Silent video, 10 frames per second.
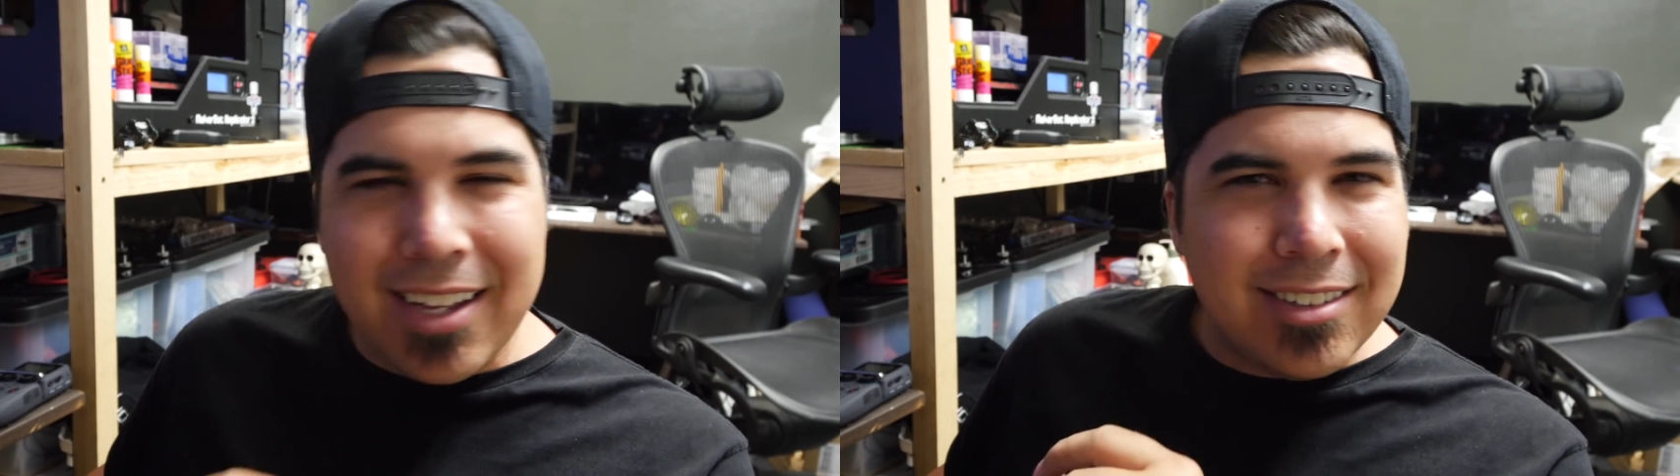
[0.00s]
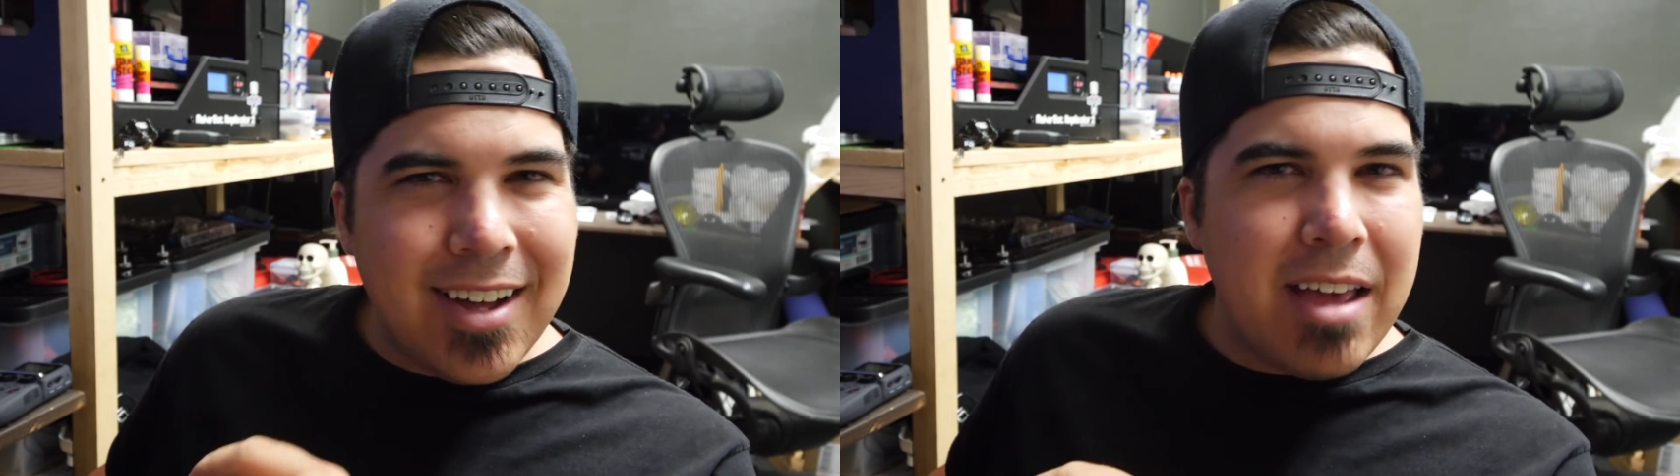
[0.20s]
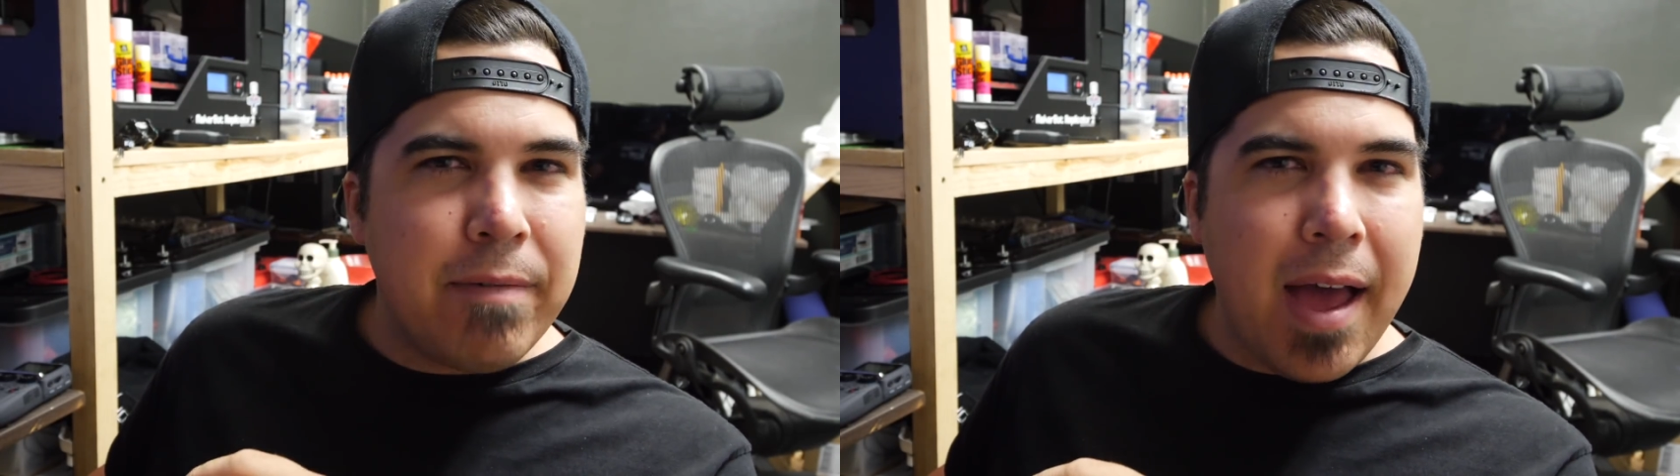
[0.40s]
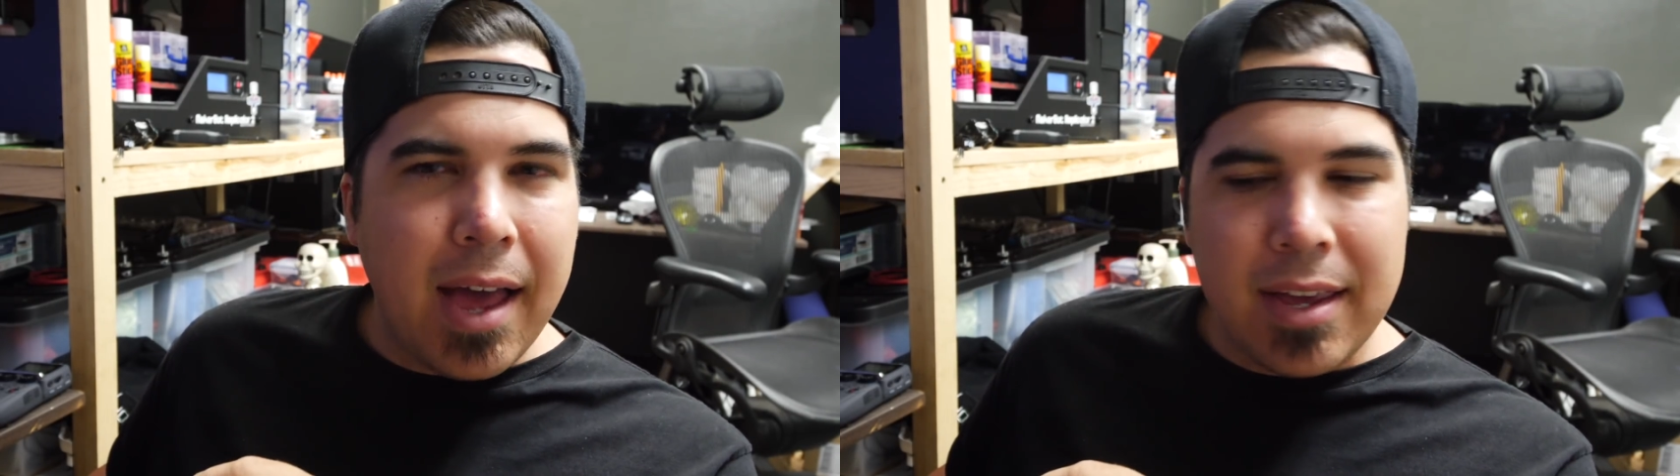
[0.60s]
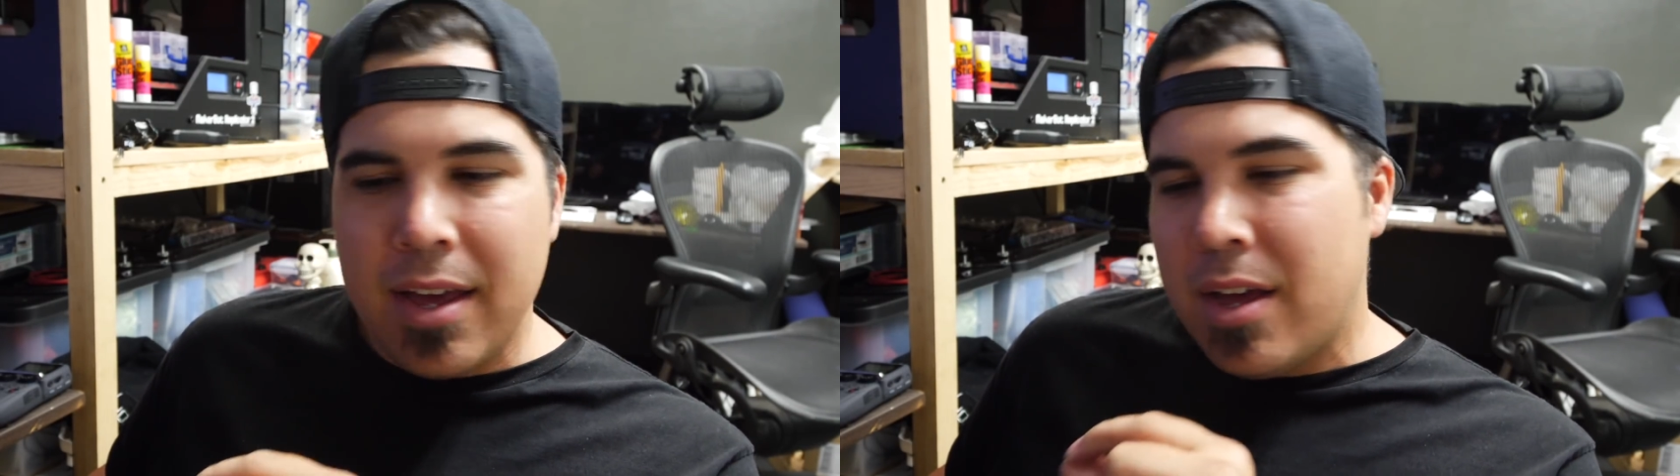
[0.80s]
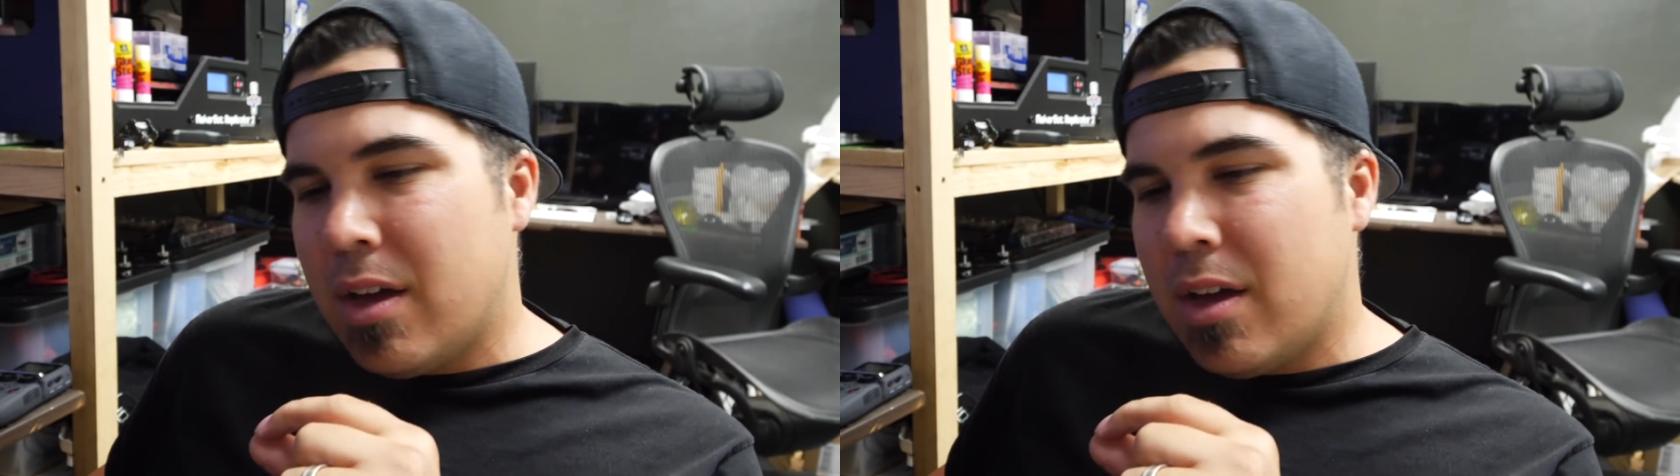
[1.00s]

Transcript: like a life hack